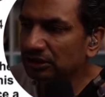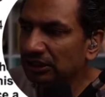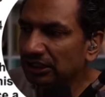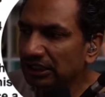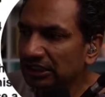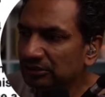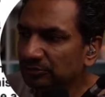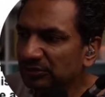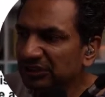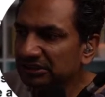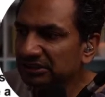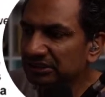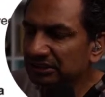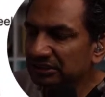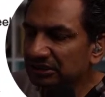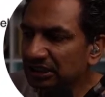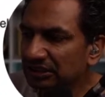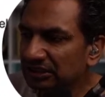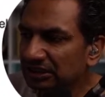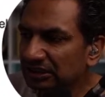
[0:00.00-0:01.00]
admitting
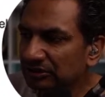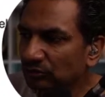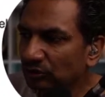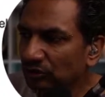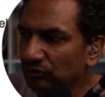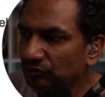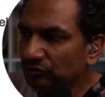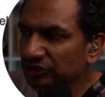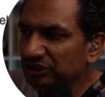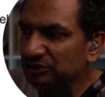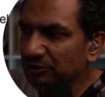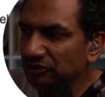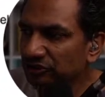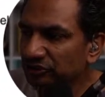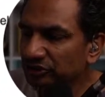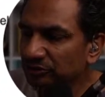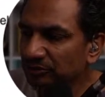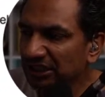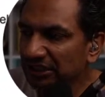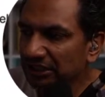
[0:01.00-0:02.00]
that they won't respond
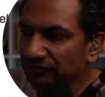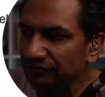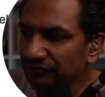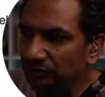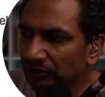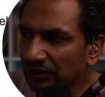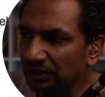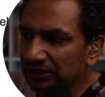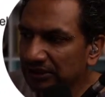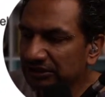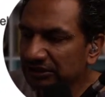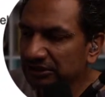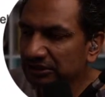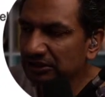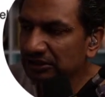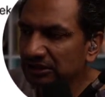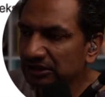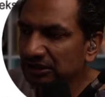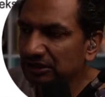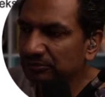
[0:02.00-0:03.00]
to my FOIs
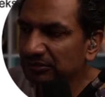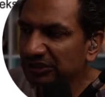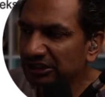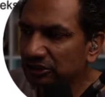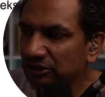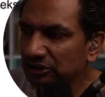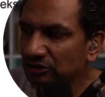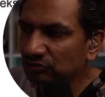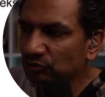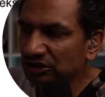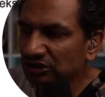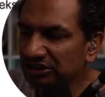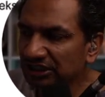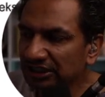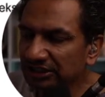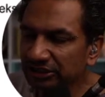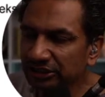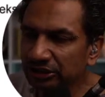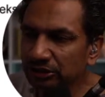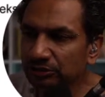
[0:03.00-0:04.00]
because of what
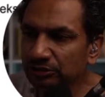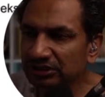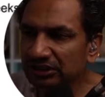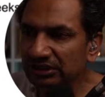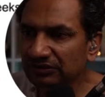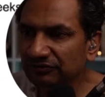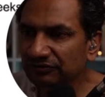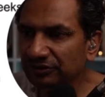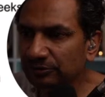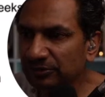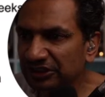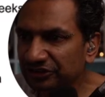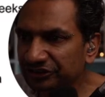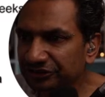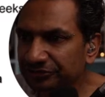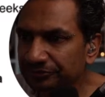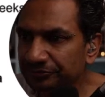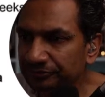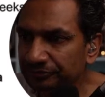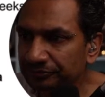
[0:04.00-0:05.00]
I do with the information.